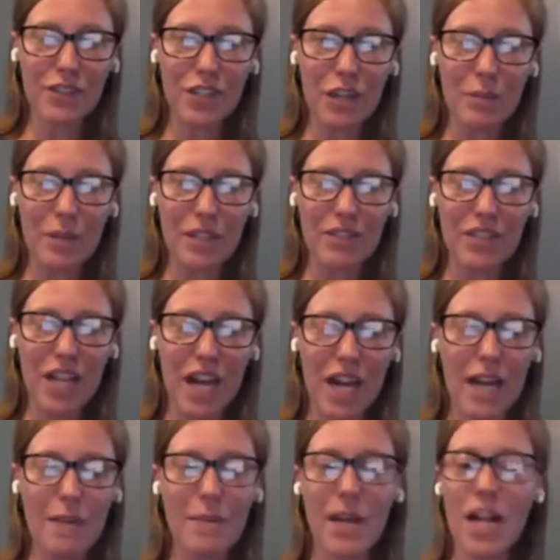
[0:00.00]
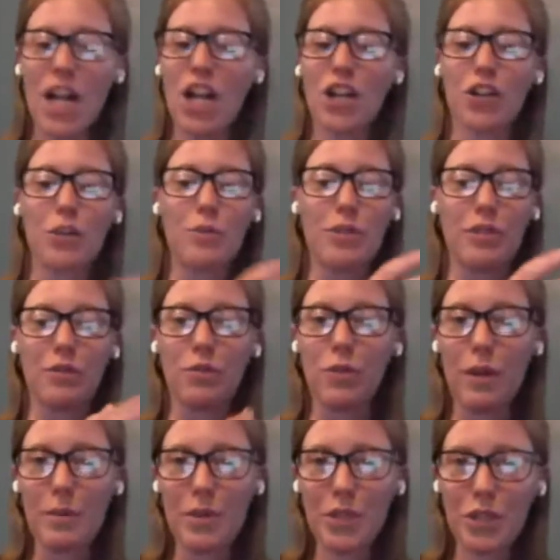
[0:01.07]
period of time, groups of
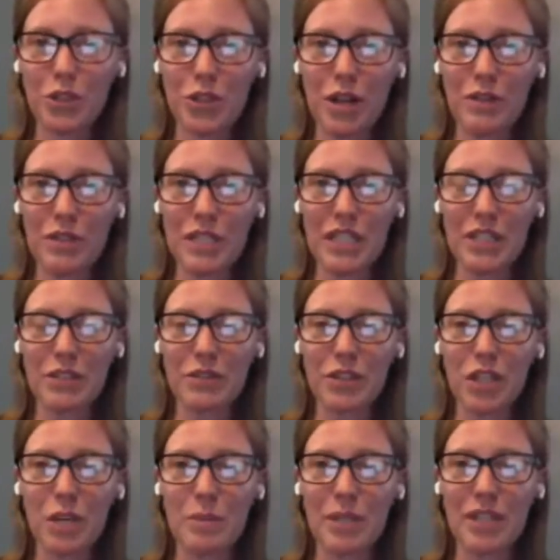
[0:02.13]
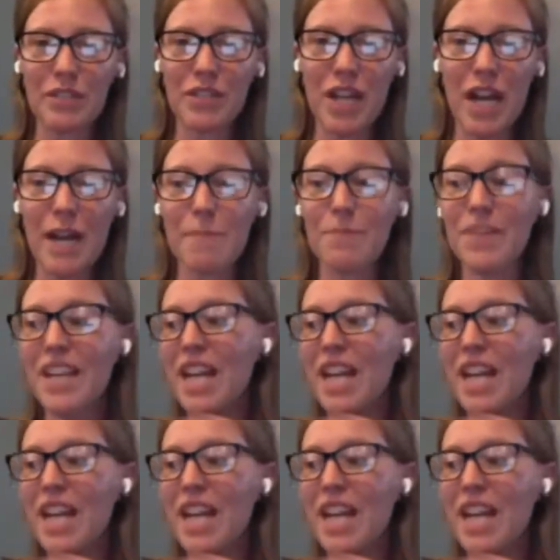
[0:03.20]
women that are traveling together for a long period of time,